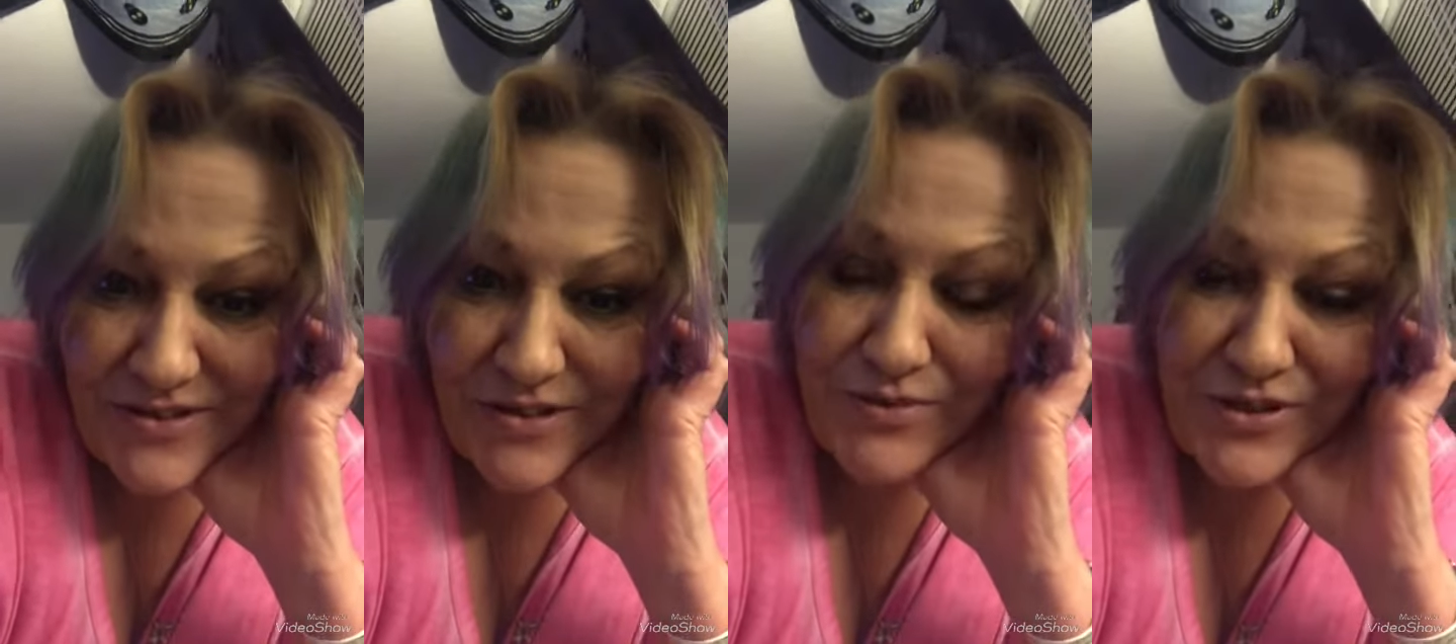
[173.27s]

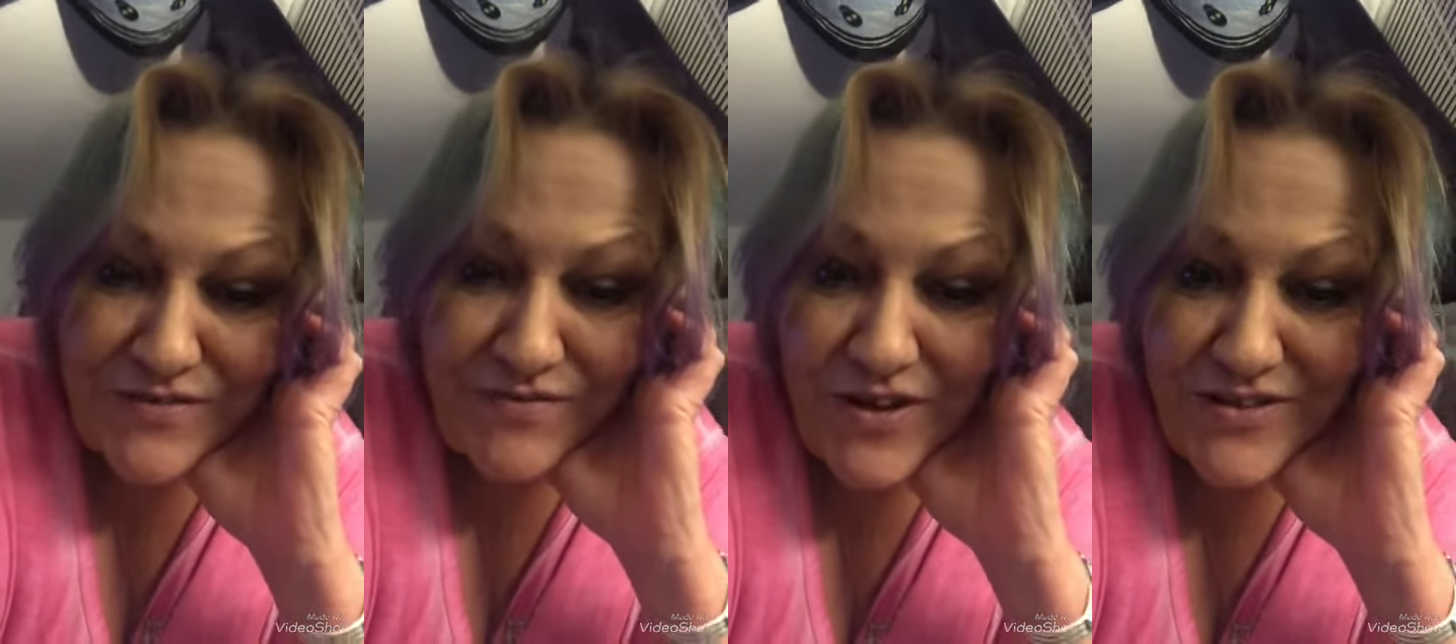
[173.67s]
to push
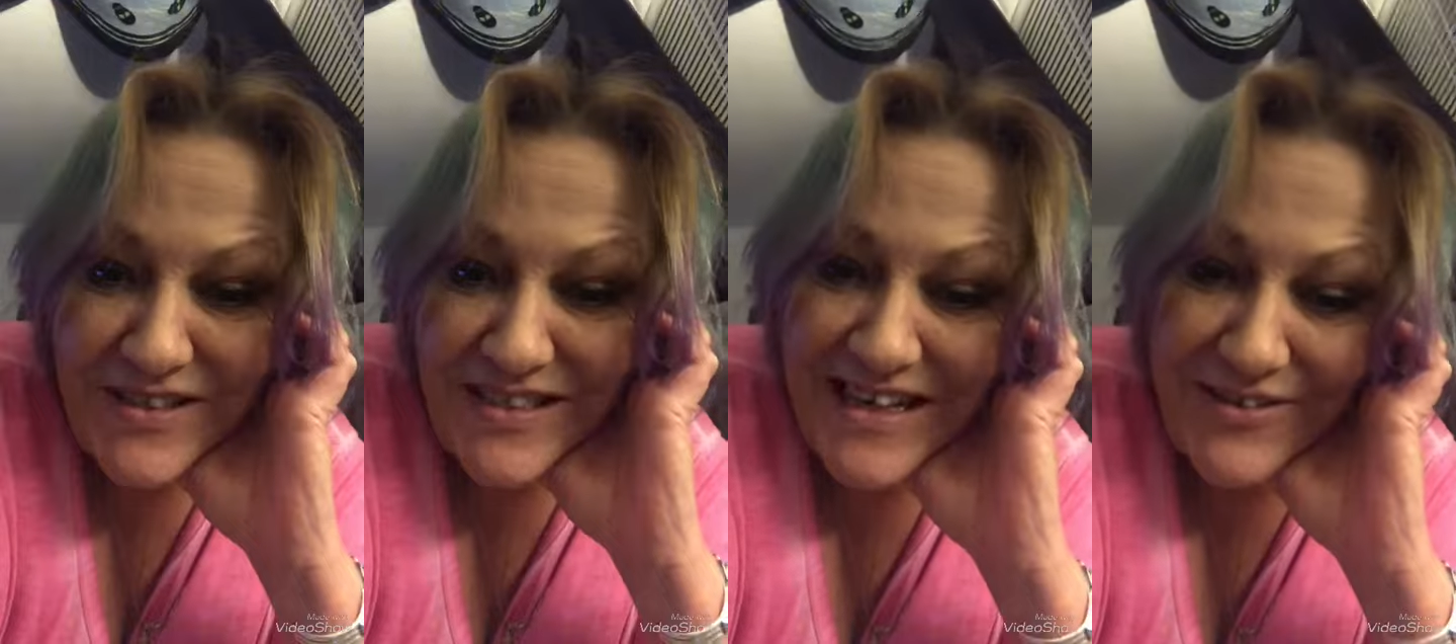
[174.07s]
false
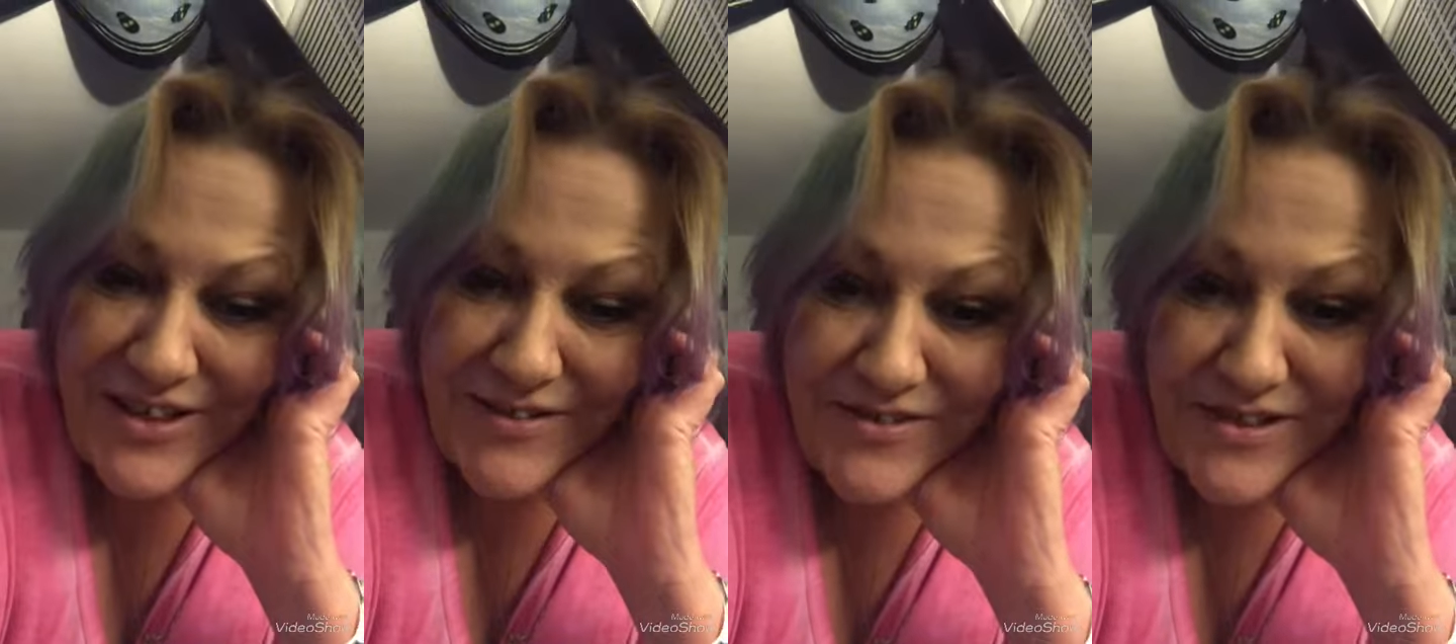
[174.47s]

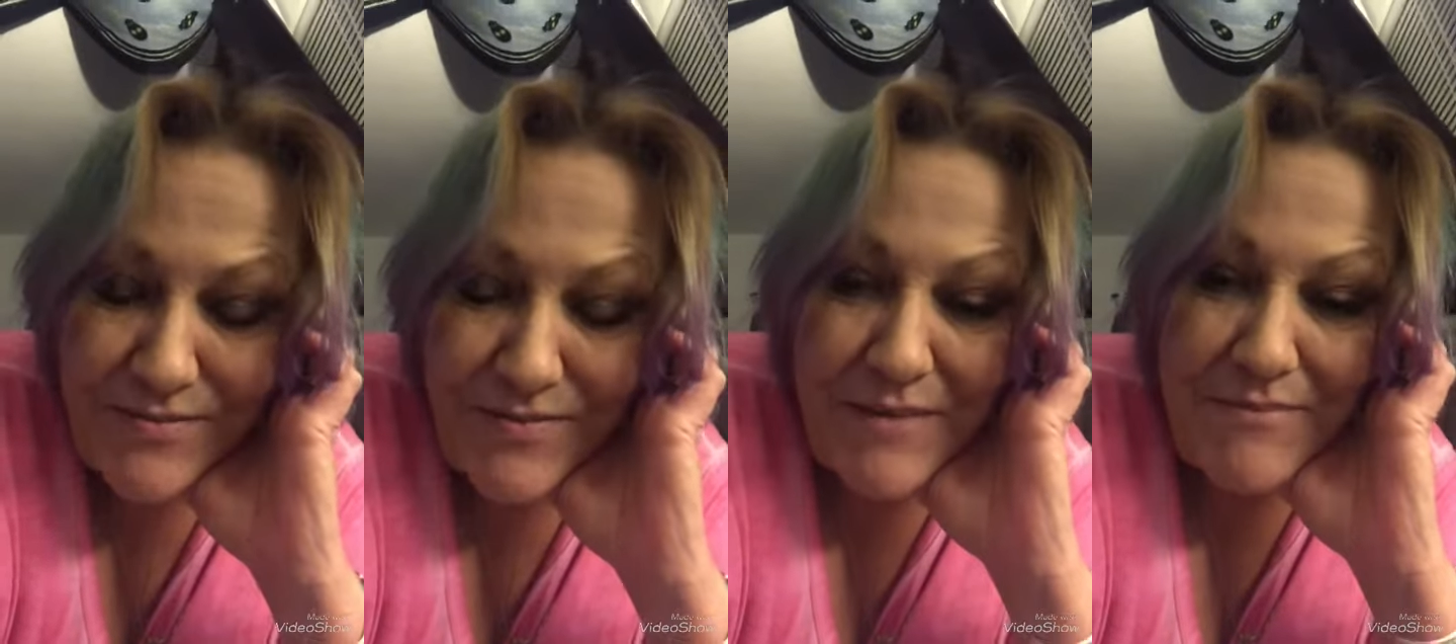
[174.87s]
narratives, to
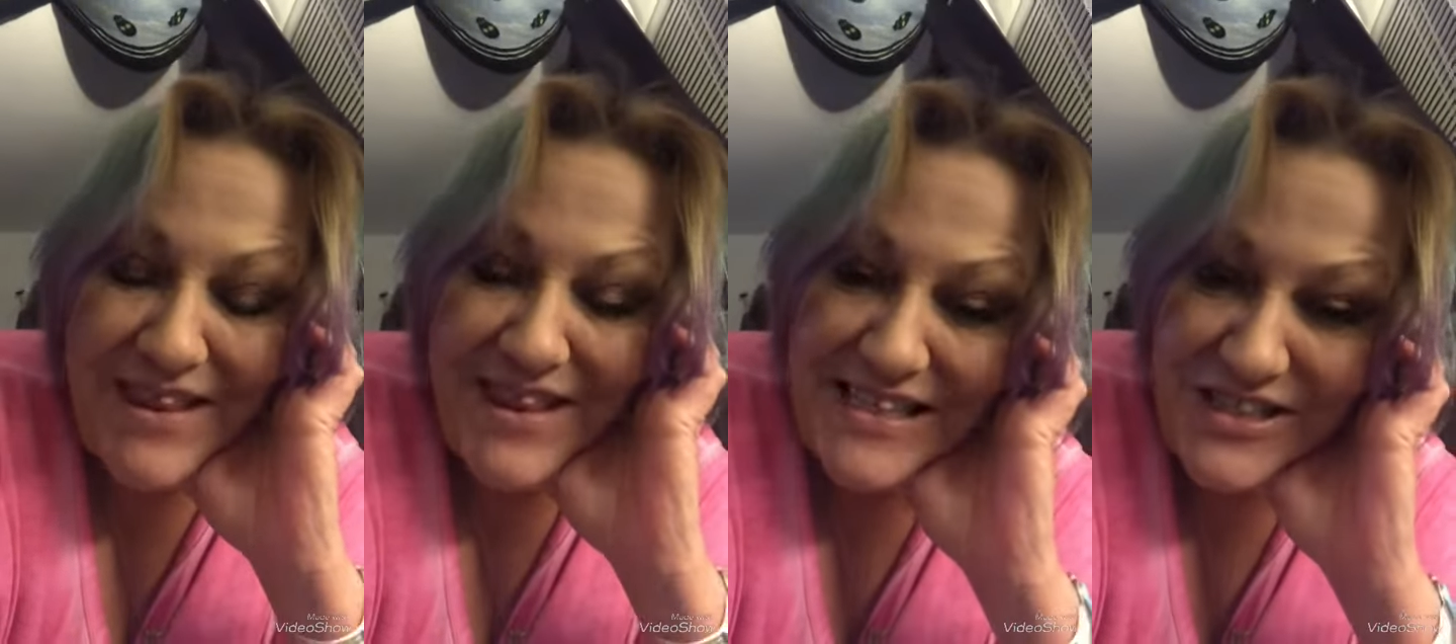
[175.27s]
be
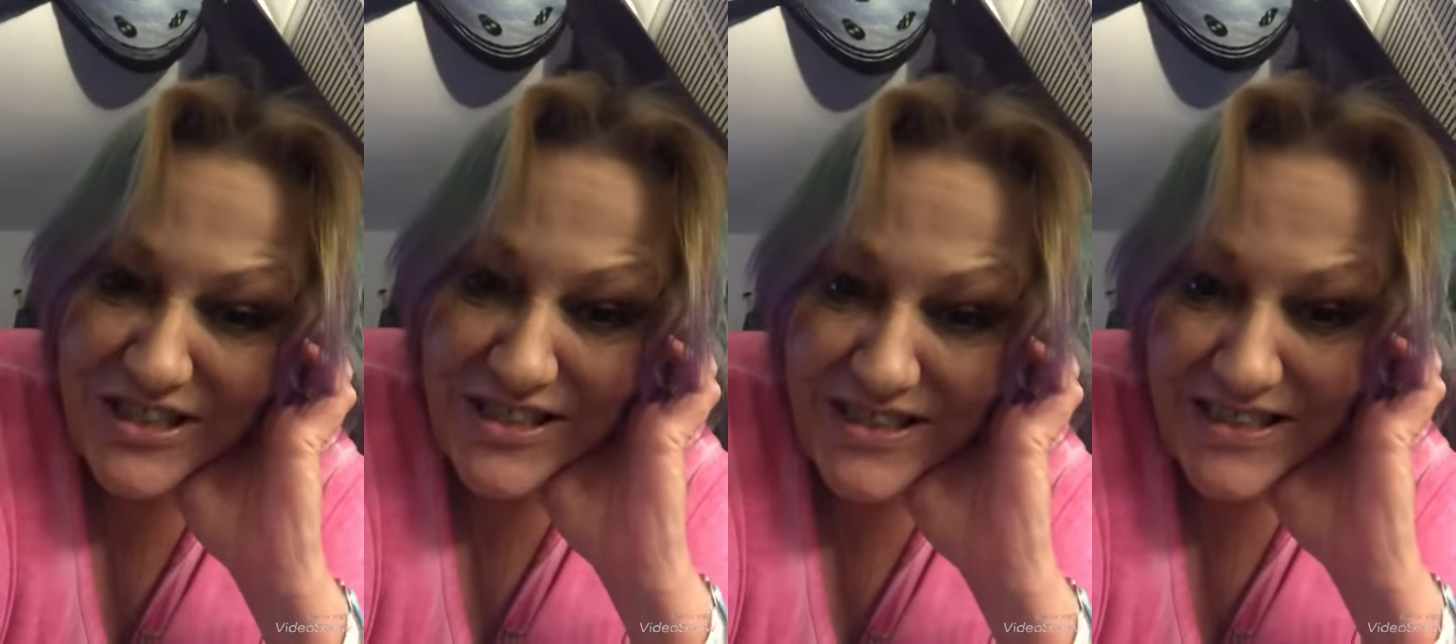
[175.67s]

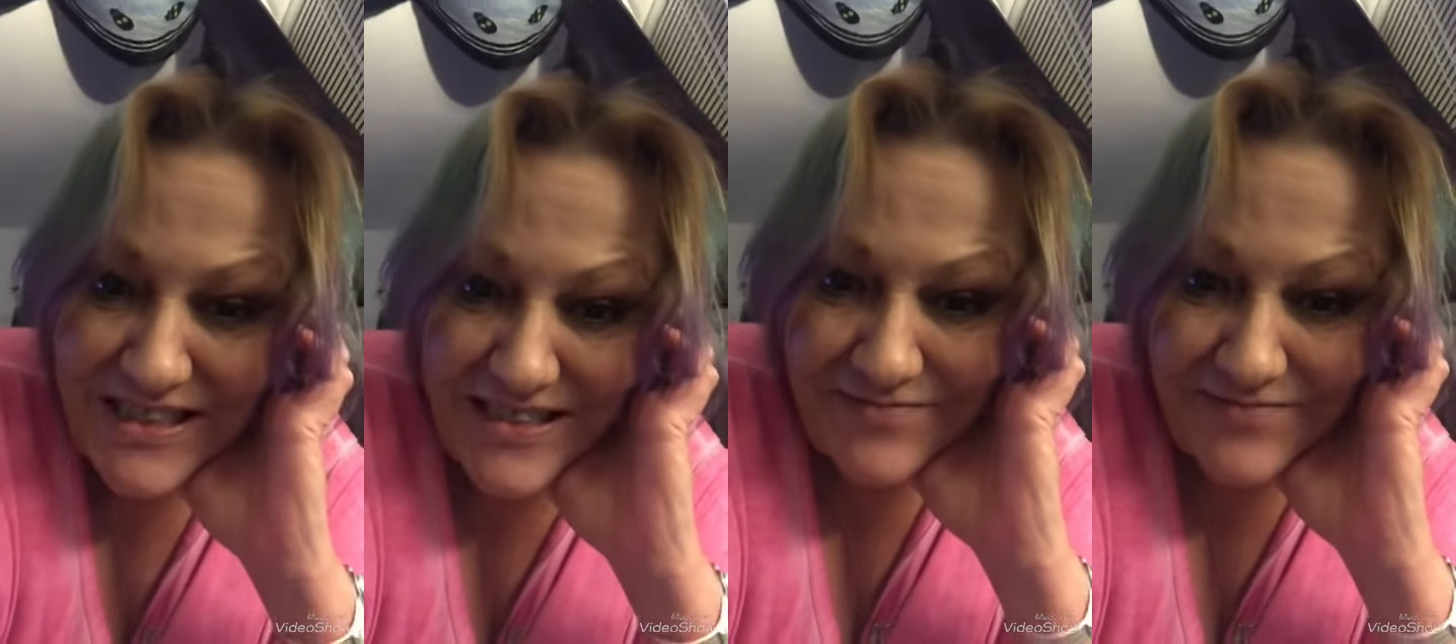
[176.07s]
malicious.